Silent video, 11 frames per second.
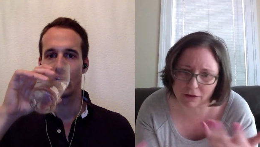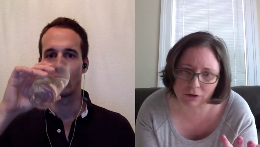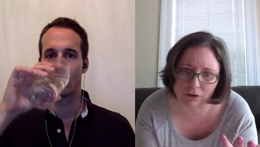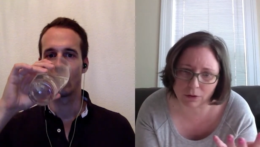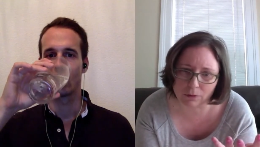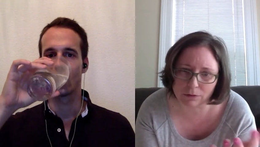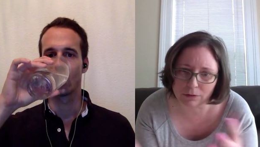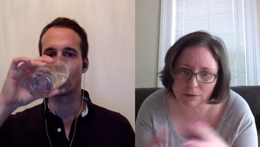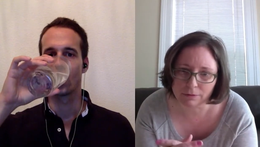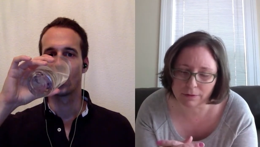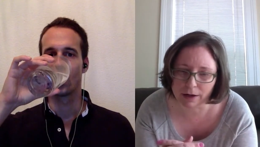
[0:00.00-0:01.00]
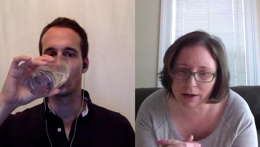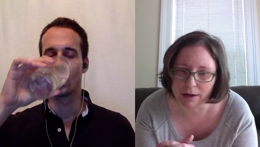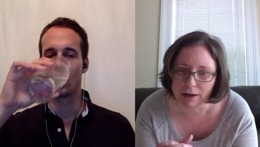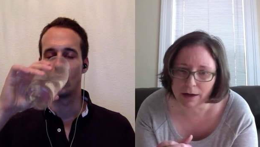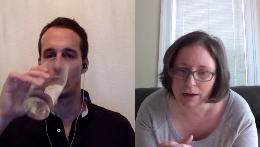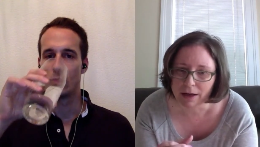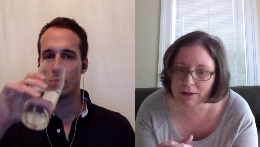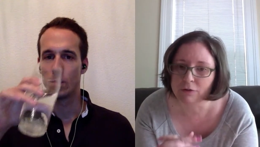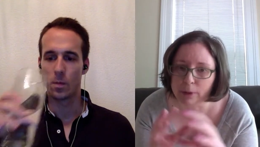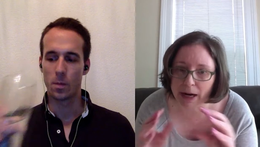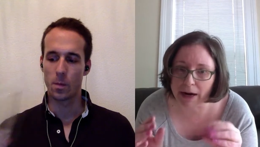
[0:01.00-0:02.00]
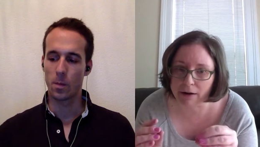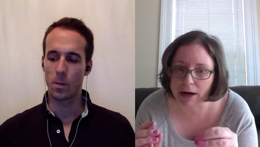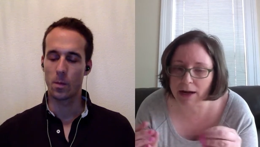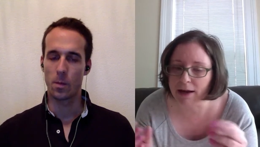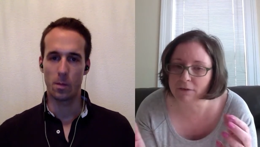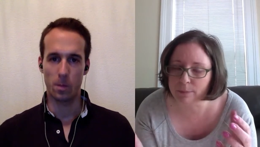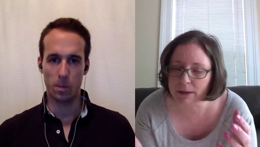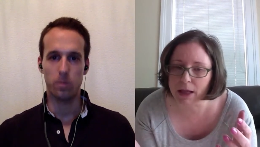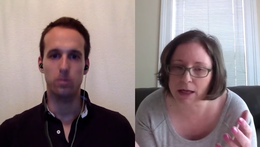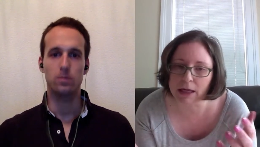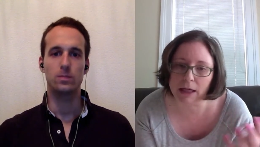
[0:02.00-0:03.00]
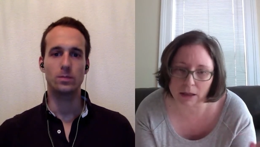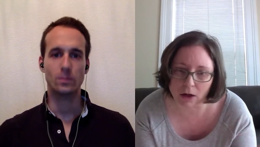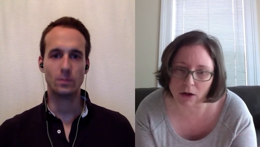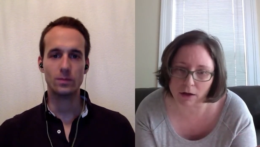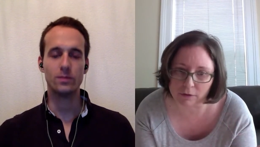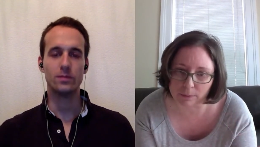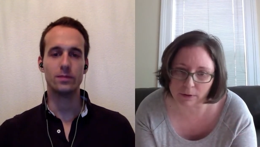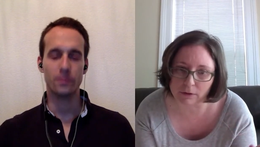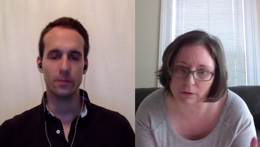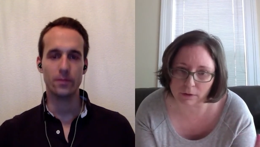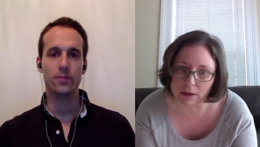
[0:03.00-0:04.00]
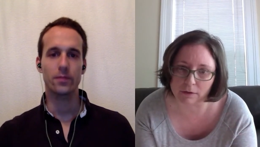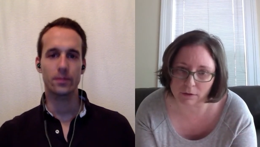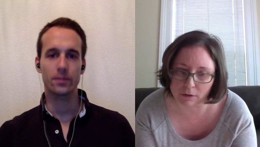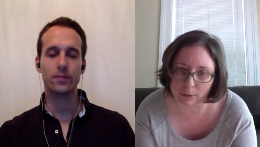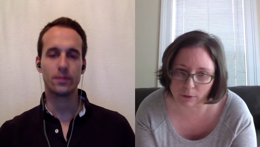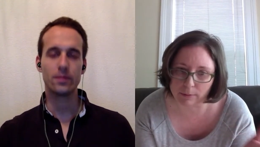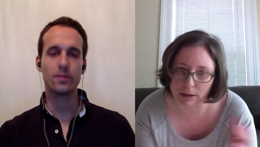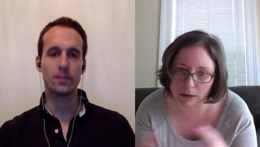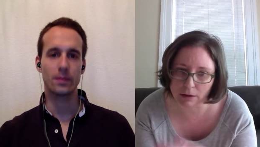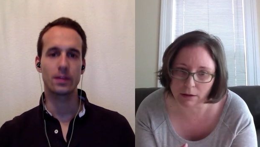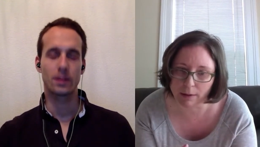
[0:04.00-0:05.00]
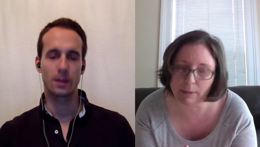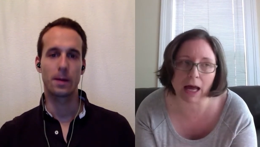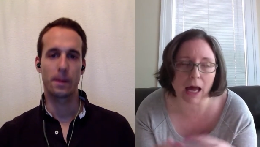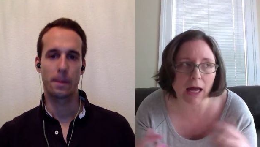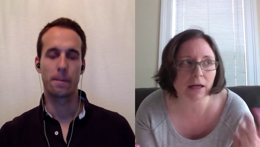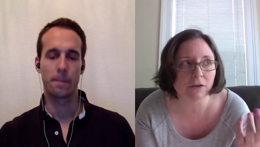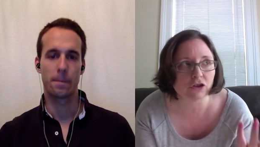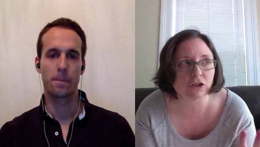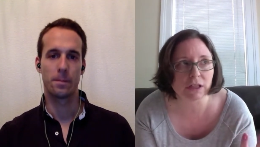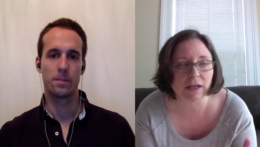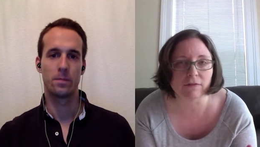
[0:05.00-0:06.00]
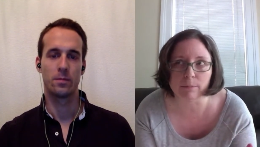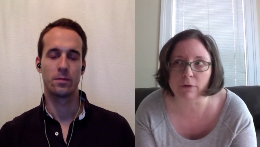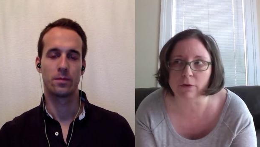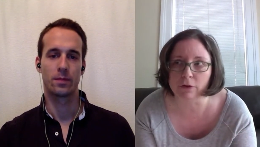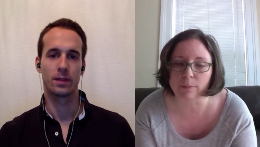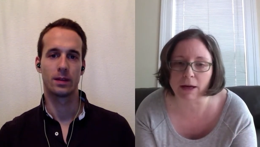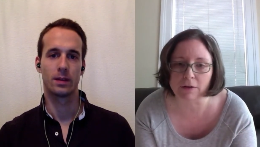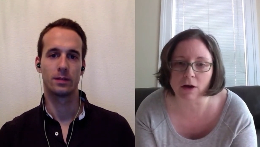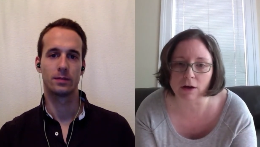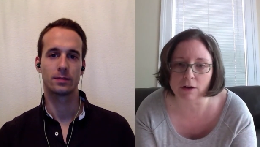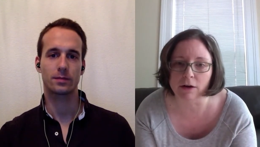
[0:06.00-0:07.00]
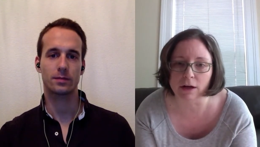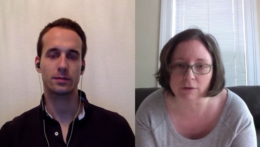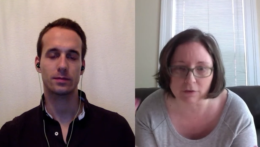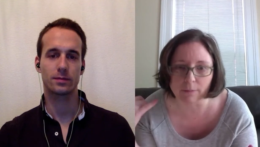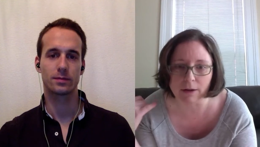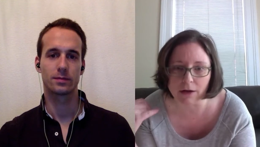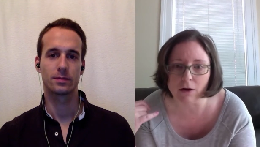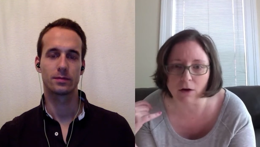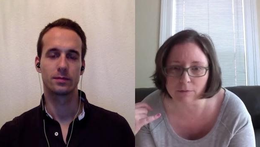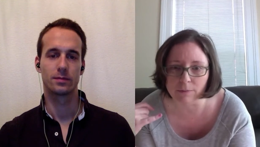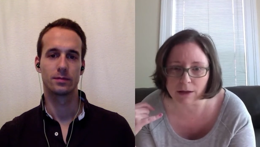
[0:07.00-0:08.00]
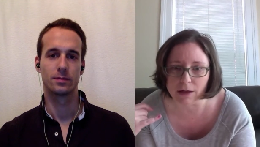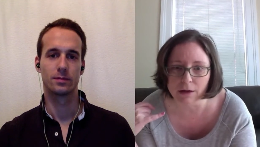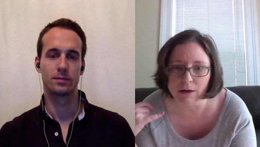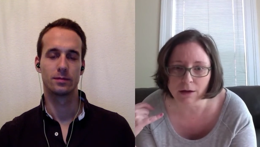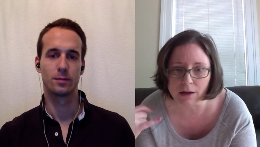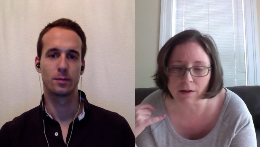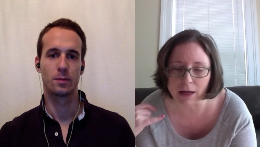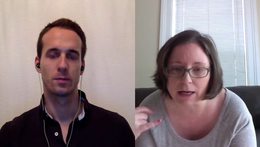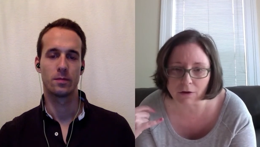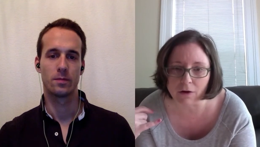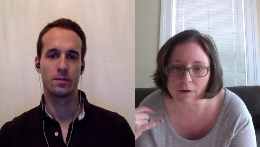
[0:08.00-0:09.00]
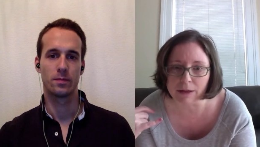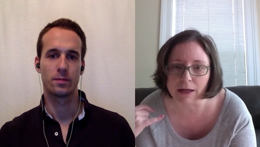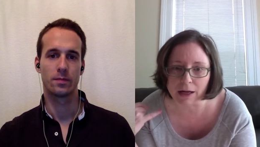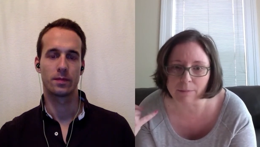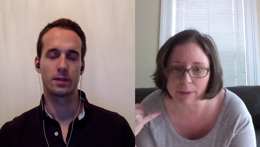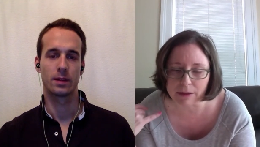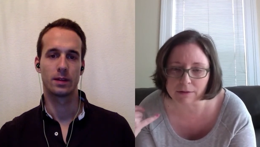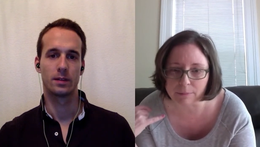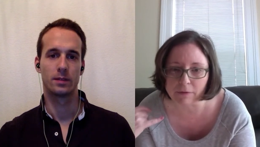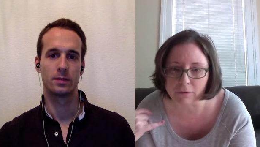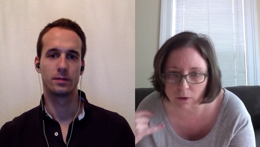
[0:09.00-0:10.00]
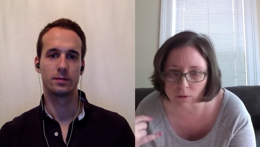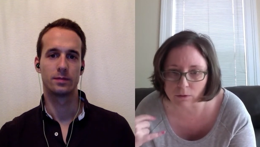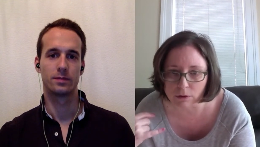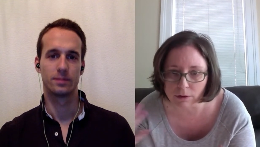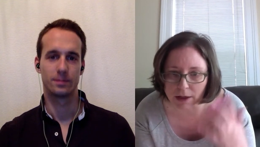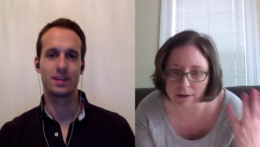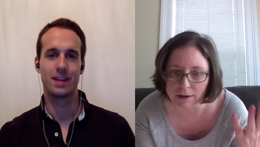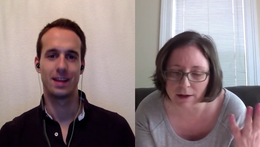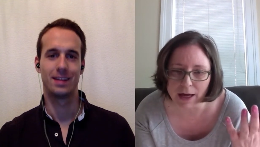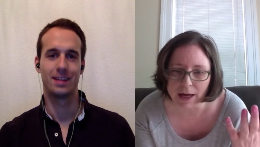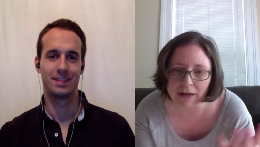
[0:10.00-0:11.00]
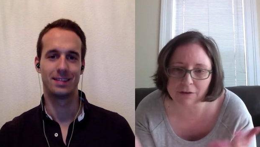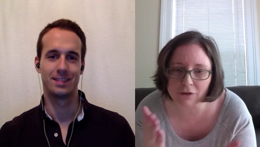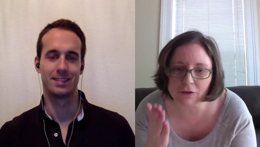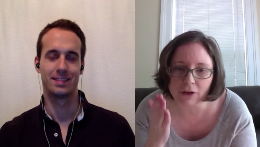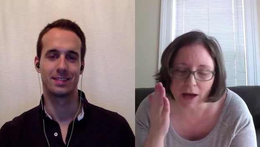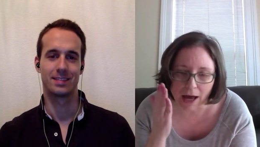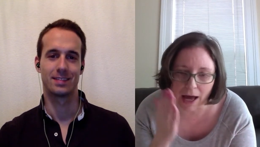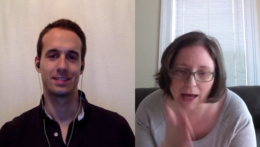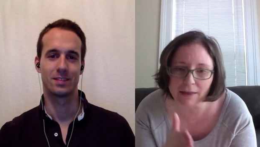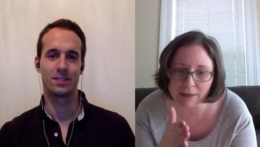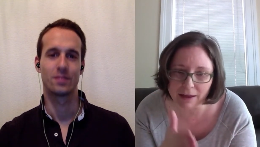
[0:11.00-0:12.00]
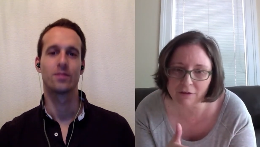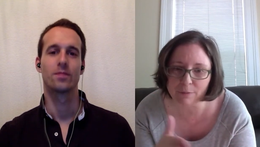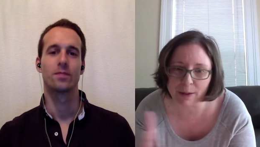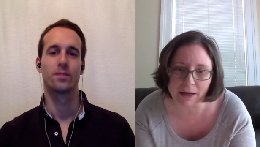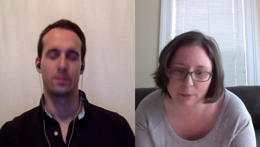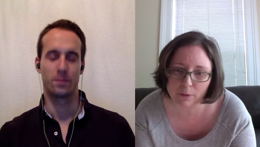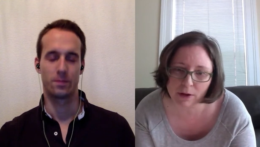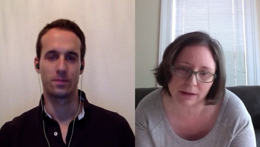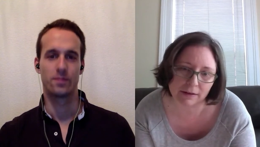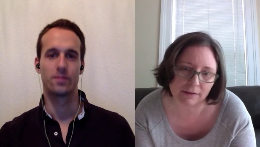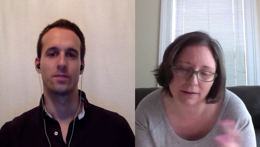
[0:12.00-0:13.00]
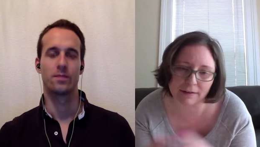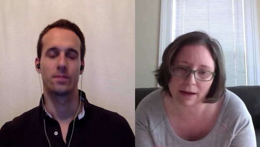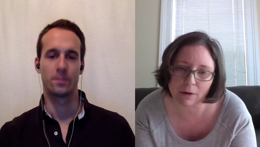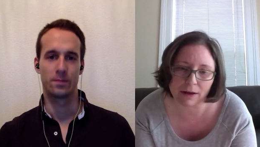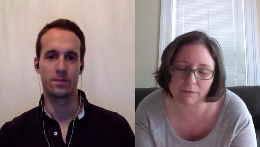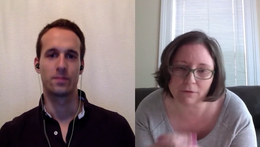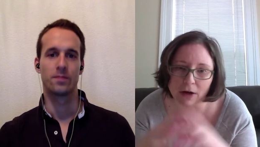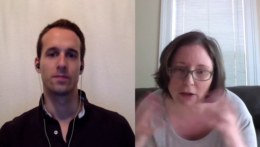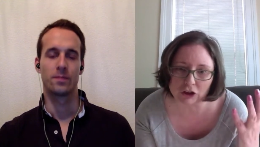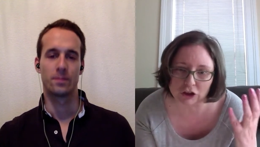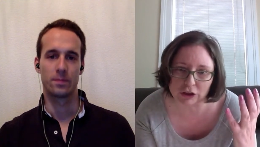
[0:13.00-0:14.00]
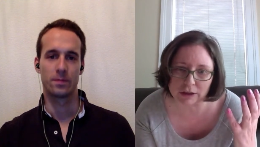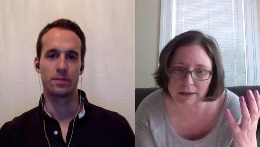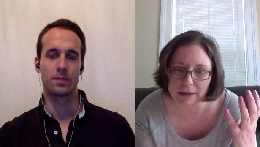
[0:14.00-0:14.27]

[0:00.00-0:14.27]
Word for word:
Speaker 1: I just don't, right? It's rare. I have to be like in the hospital to cancel an appointment. I mean, I had just given birth to my daughter and somebody called me, a client called me and I picked up the phone. Like, I just, I live by appointments. That's how I function.